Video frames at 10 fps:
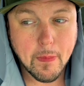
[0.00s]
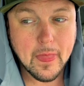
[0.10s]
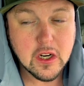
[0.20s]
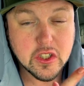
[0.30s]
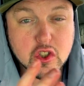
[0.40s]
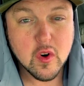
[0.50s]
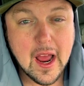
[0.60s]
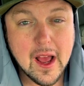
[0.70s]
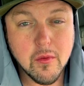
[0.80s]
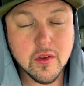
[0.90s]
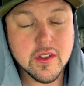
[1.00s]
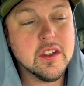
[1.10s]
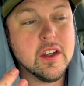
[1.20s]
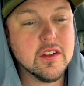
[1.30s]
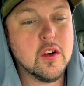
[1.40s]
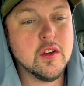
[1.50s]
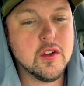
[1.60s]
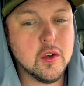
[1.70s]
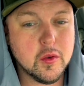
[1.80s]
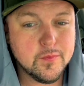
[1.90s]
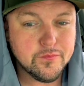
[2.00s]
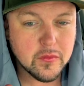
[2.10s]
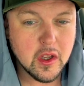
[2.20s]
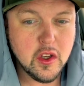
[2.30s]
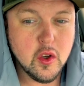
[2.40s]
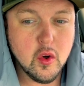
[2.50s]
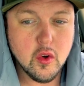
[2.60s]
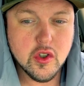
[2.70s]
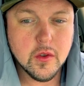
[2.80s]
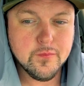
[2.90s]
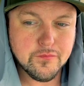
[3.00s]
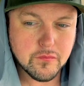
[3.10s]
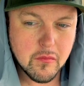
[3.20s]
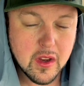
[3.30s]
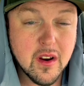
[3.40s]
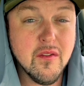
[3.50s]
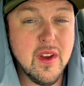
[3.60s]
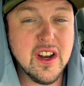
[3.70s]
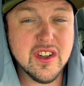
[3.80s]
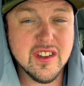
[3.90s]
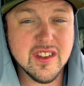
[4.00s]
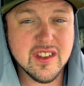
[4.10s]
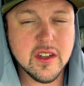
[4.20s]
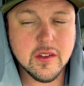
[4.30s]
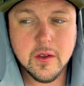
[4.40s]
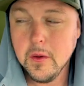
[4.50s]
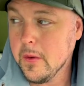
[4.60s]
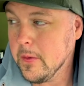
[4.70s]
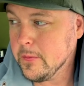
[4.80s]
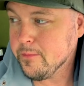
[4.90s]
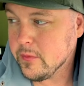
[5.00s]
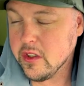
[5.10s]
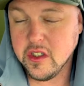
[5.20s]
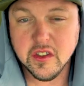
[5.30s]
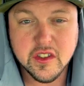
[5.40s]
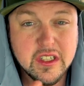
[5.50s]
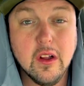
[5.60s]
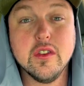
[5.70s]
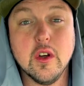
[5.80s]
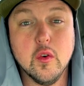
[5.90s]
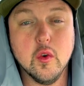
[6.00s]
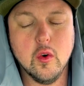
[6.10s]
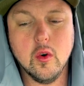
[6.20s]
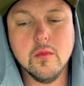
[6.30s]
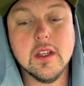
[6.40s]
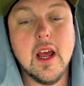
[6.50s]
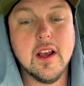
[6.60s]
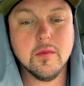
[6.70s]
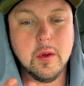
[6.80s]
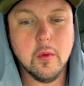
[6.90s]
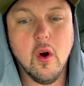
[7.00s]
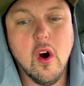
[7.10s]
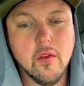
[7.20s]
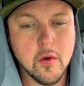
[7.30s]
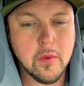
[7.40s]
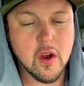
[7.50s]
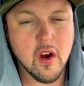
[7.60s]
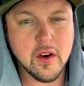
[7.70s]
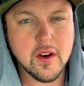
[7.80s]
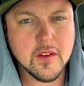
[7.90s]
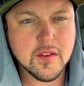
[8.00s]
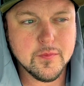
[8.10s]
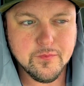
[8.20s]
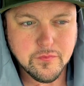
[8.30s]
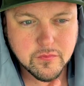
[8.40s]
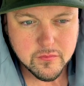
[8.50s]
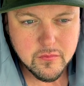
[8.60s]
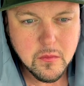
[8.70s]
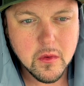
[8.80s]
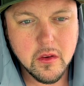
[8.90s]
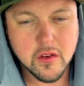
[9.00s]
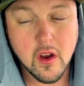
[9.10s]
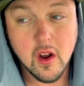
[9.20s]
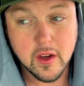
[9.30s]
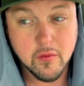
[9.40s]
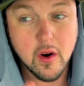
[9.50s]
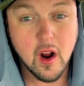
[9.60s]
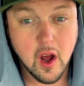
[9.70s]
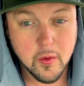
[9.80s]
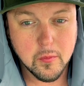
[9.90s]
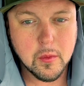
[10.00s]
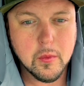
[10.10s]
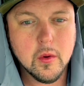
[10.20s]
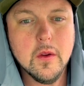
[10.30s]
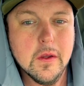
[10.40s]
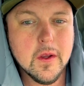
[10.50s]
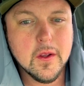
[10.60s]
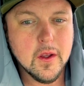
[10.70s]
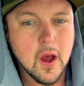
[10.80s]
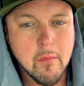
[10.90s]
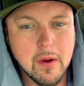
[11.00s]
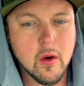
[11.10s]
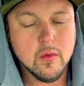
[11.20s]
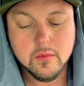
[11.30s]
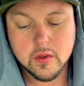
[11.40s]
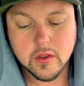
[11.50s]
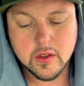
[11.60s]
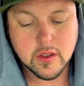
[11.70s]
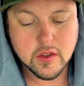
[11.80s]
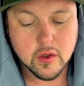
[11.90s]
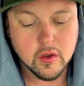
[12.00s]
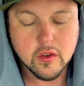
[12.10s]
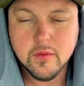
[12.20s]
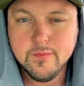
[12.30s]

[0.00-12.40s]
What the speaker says: she travels and does also huge conventions, essentially. She just sells out rooms and has people on from the audience to talk in front of other people about just like certain